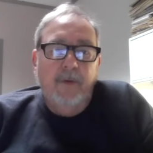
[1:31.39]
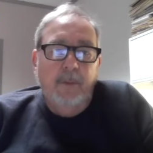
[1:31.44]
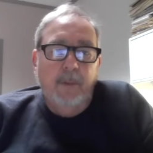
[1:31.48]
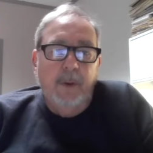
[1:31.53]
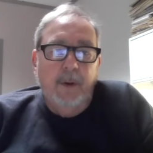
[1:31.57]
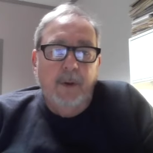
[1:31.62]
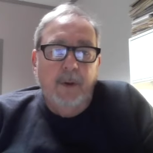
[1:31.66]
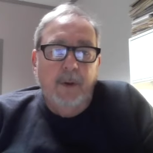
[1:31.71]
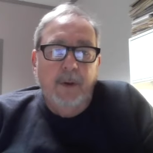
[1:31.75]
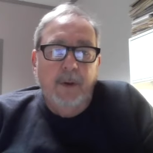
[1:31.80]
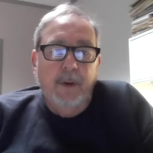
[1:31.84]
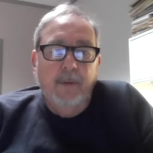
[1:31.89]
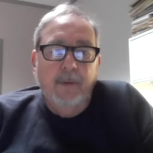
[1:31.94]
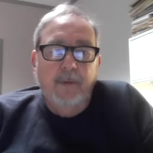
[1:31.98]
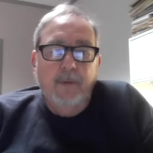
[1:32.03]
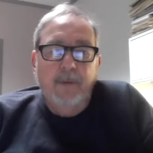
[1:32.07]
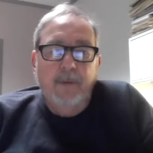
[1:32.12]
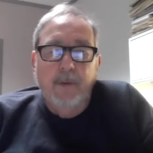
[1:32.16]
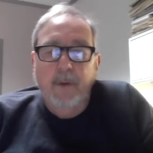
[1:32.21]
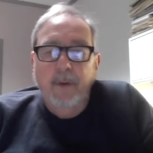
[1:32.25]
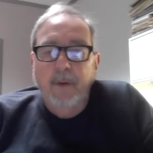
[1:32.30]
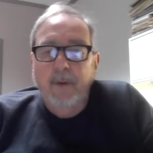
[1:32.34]
surrounding
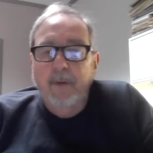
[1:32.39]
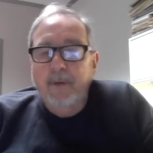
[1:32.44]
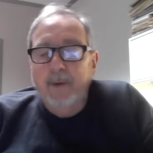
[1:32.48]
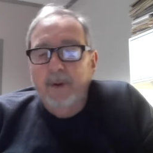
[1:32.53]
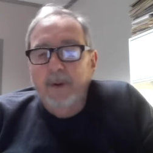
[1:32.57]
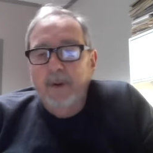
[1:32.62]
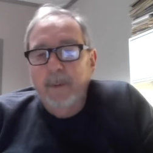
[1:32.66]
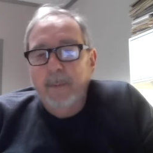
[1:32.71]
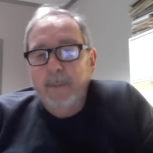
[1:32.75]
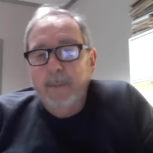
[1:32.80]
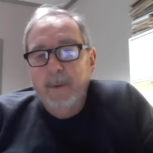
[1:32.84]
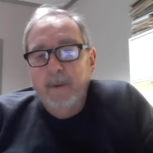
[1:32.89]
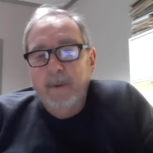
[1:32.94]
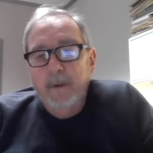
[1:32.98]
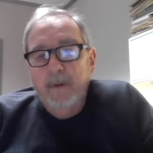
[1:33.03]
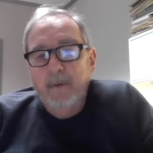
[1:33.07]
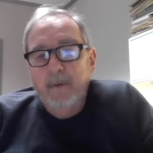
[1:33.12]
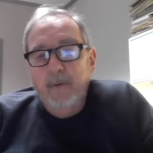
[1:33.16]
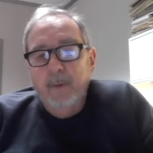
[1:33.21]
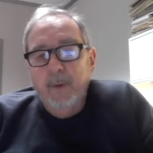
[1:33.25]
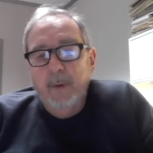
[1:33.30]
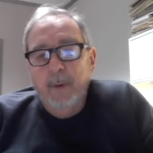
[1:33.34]
those trees and the
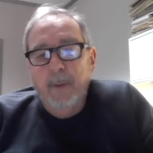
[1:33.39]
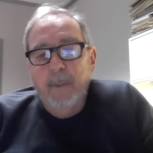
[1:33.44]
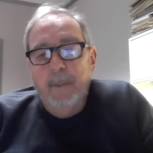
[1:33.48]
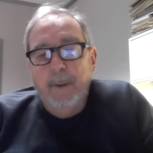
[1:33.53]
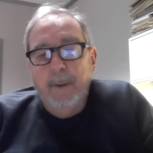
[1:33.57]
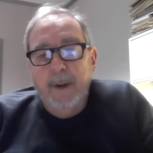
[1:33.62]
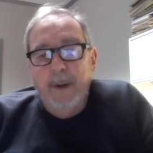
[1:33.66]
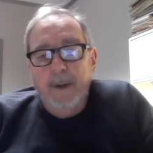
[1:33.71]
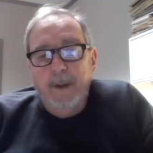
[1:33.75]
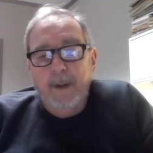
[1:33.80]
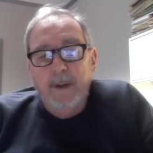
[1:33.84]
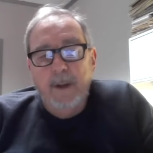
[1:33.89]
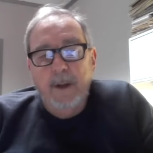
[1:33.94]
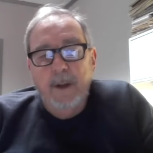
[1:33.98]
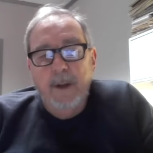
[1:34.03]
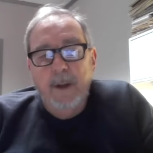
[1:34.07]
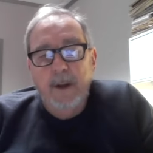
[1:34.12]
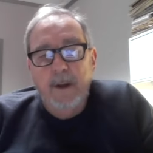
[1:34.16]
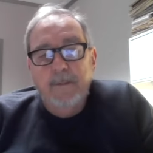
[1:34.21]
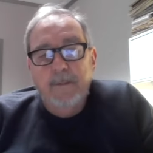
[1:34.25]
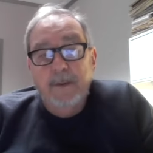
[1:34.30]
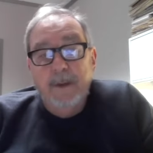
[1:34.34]
potential impact they
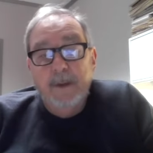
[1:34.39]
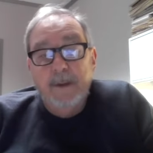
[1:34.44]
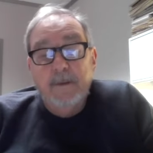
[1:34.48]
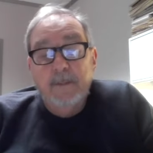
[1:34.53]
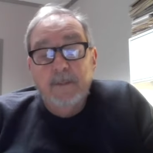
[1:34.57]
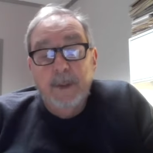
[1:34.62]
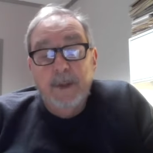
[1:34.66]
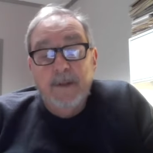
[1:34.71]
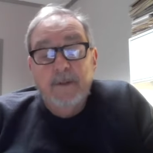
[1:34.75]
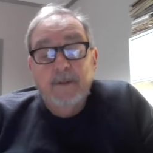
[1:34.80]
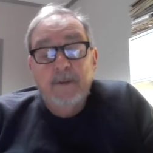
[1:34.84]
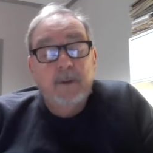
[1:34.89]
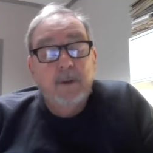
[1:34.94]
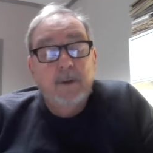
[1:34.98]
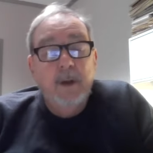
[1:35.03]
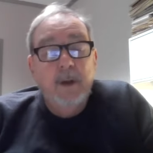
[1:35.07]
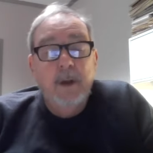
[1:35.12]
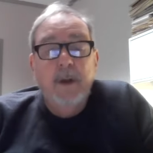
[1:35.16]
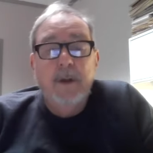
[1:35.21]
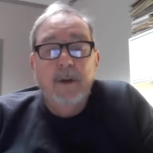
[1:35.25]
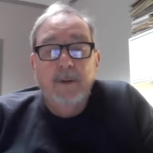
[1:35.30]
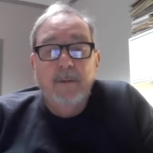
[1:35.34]
have as
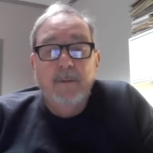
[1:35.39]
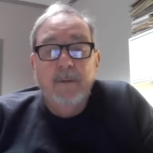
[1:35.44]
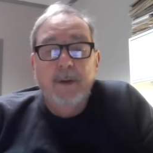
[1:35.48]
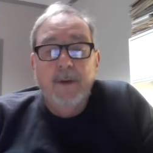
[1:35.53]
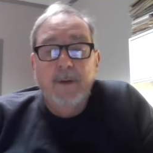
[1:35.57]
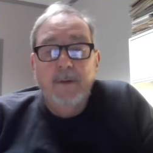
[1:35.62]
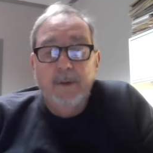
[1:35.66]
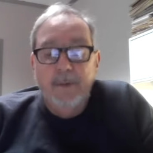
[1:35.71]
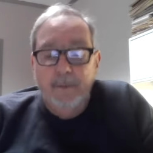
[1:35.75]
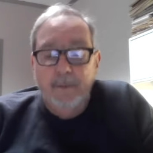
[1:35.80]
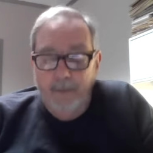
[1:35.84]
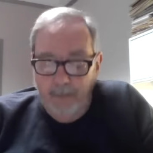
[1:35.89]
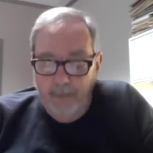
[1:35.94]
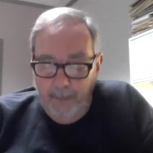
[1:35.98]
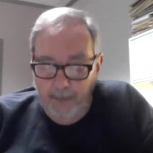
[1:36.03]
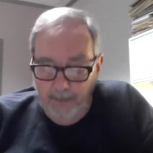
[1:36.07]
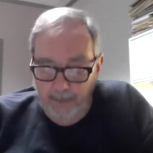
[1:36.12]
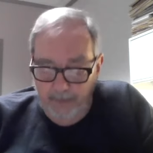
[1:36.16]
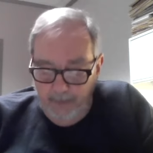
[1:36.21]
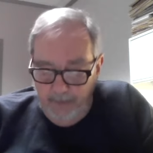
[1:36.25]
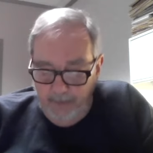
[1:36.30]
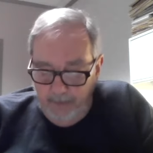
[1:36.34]
basically an invasive
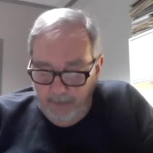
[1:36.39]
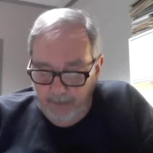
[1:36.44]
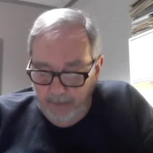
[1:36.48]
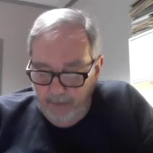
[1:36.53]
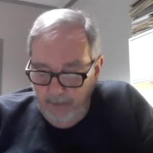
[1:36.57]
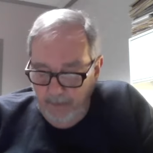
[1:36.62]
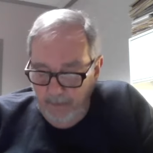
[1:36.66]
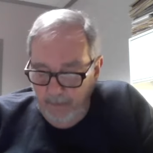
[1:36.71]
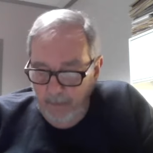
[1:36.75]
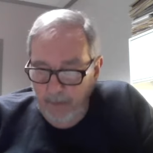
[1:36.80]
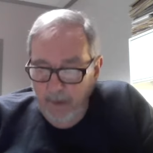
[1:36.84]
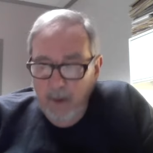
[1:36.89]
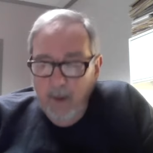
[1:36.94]
species.